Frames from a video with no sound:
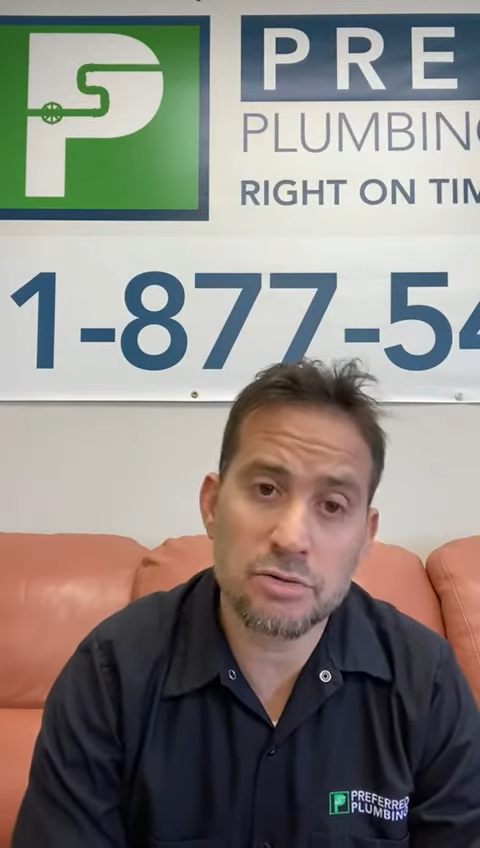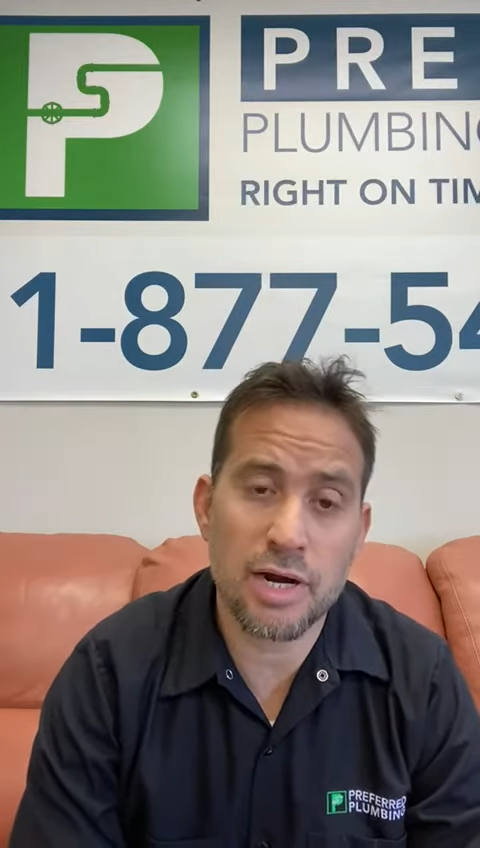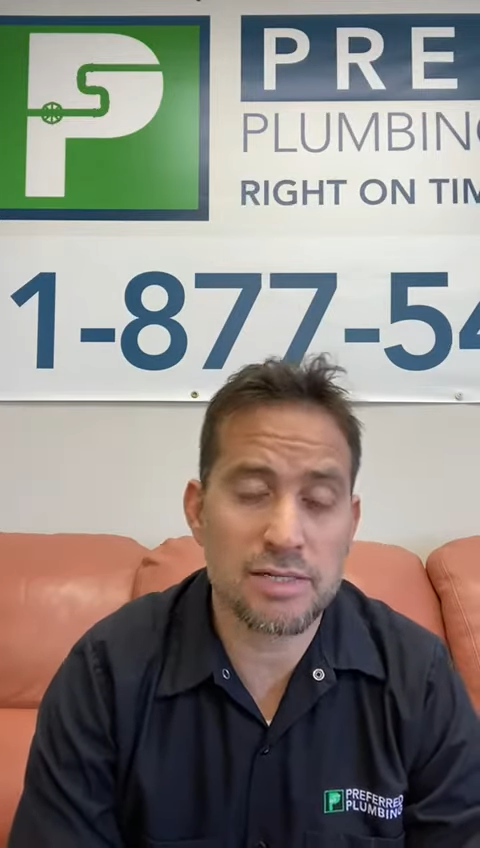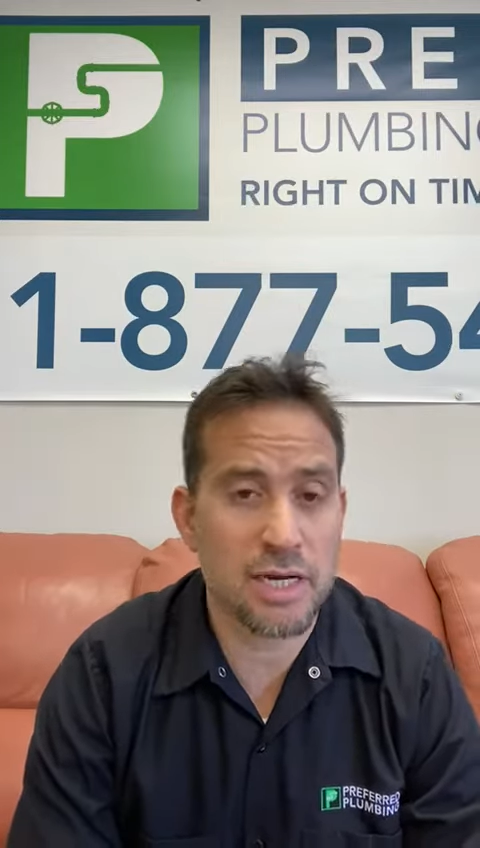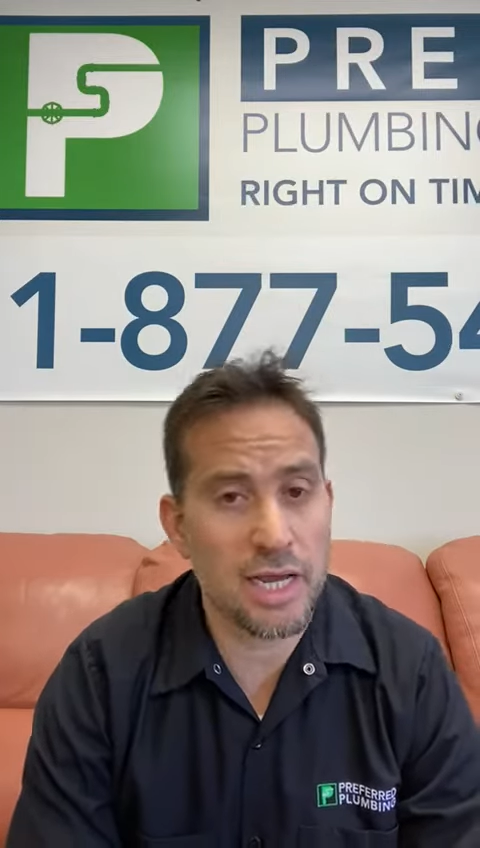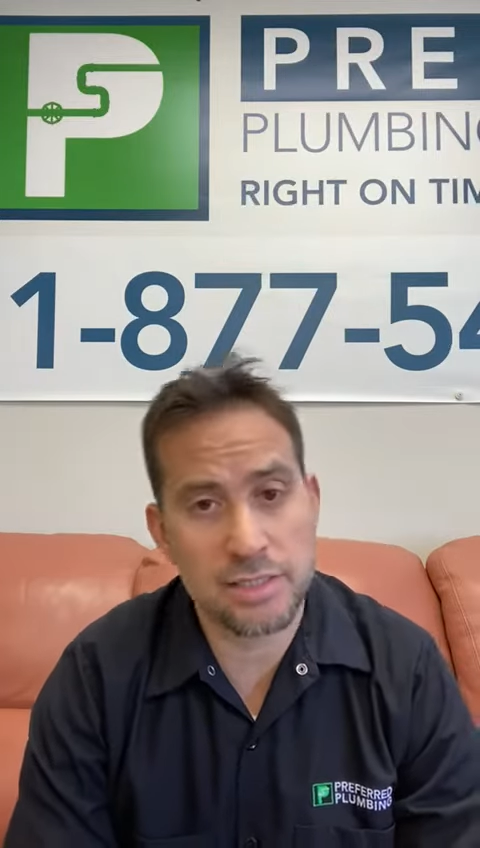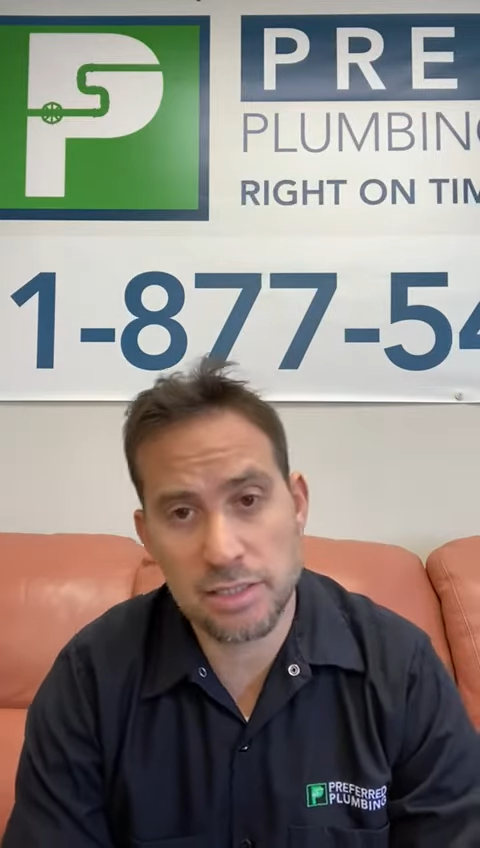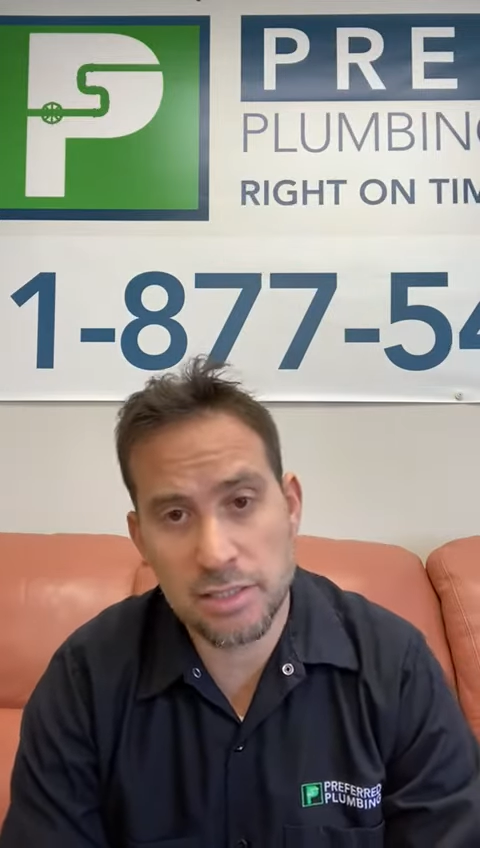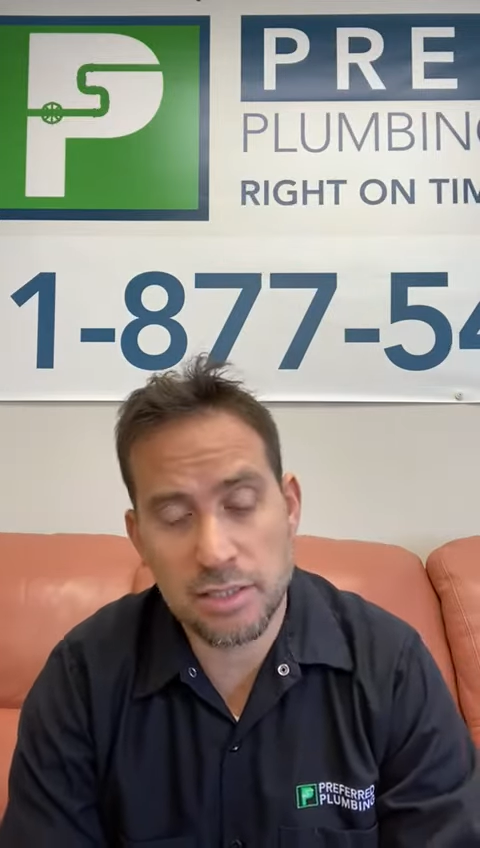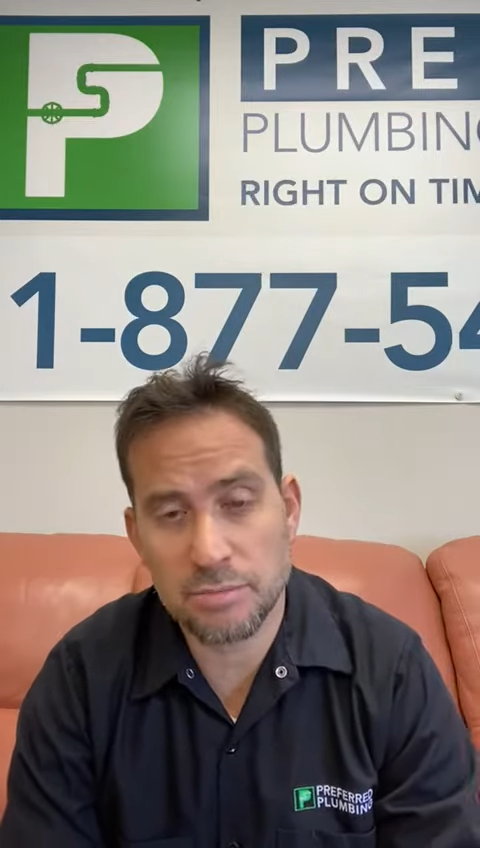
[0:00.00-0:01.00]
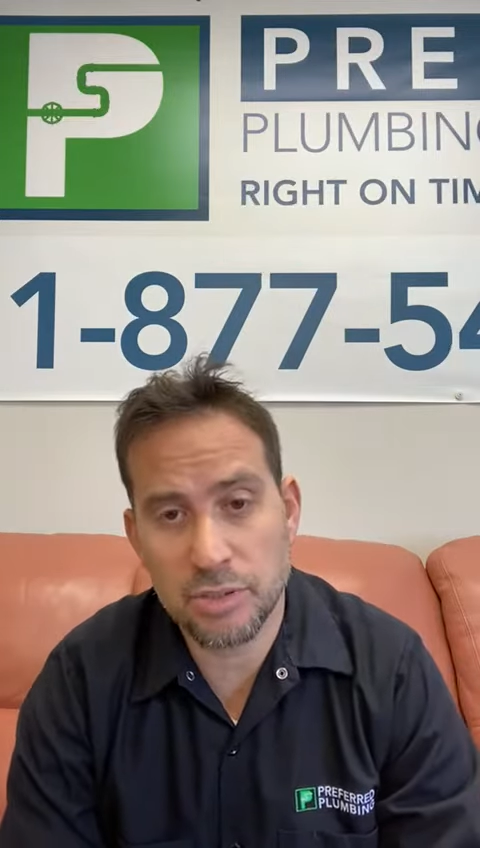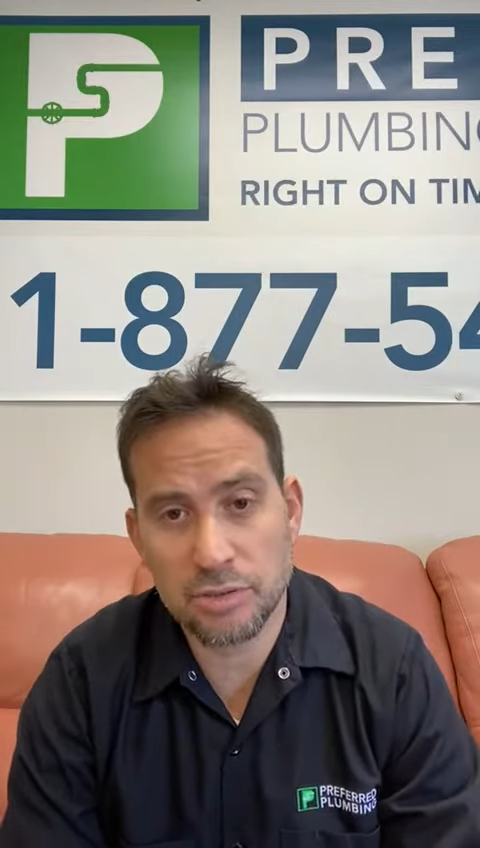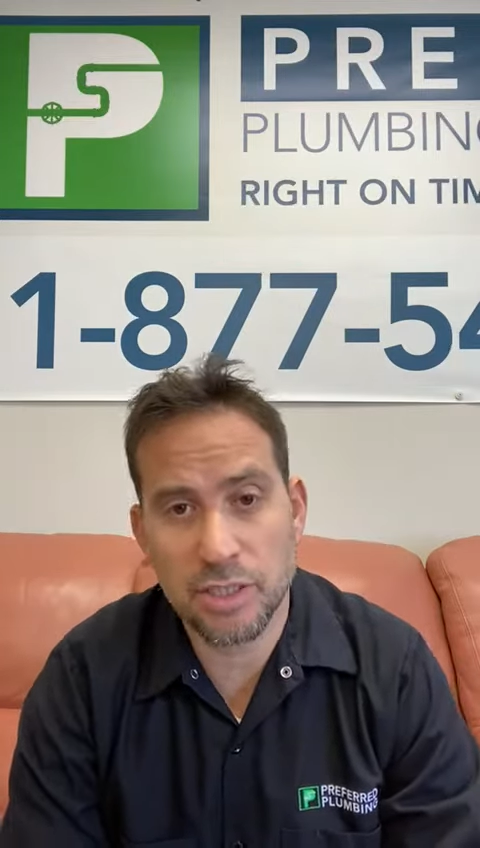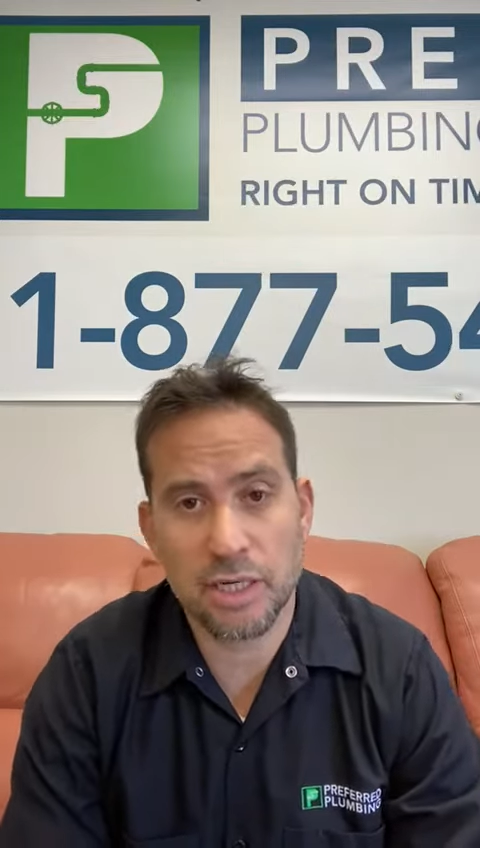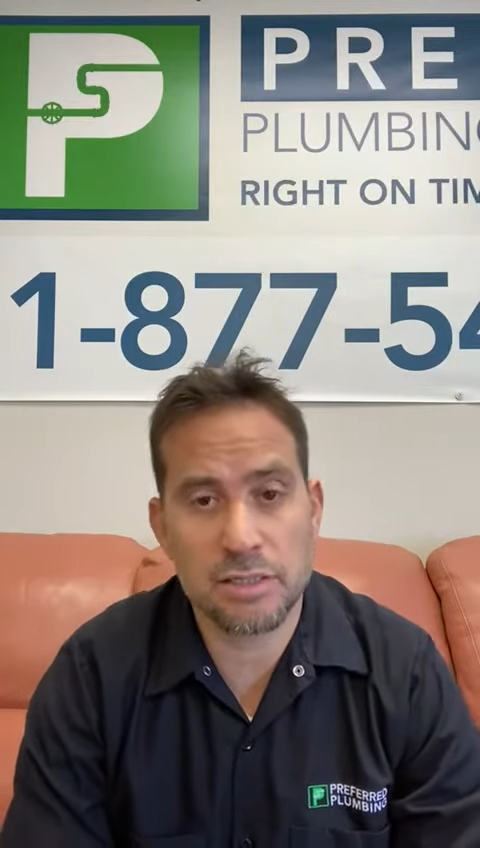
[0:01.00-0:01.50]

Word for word: or as it exits the building,